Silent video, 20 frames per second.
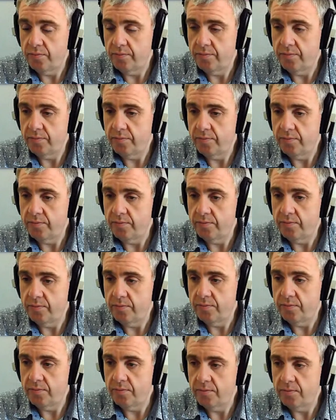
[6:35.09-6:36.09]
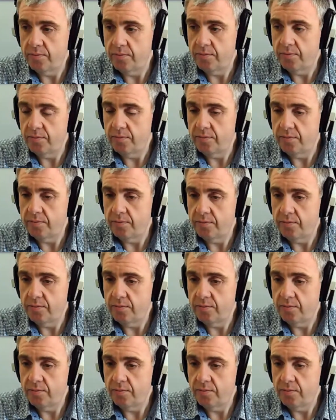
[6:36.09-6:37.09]

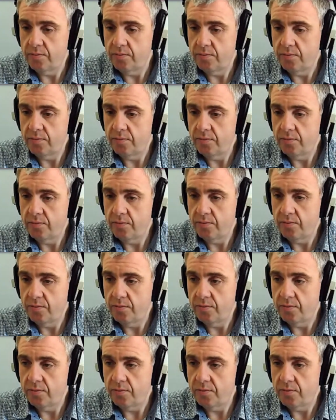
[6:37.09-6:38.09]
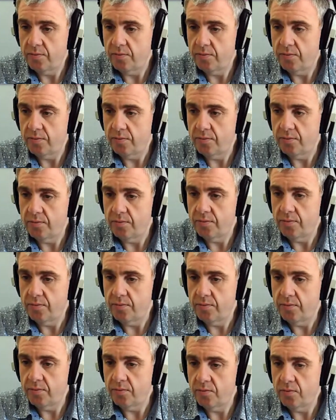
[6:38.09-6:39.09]

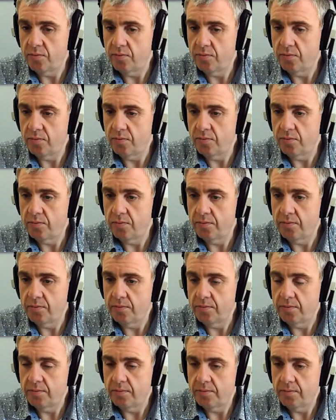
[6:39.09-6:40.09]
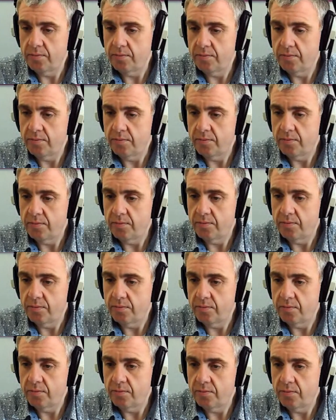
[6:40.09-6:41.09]

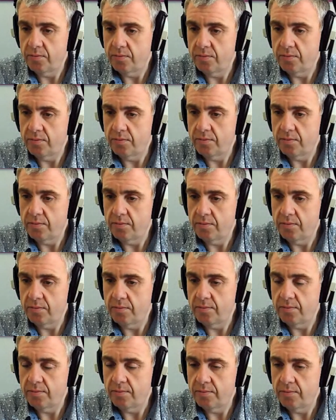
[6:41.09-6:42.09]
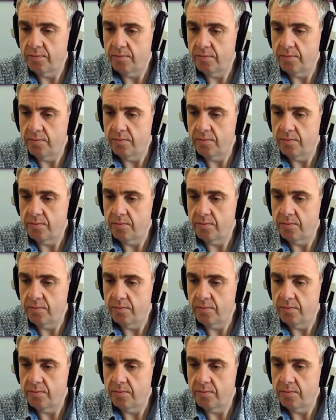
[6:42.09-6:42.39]
(not speaking)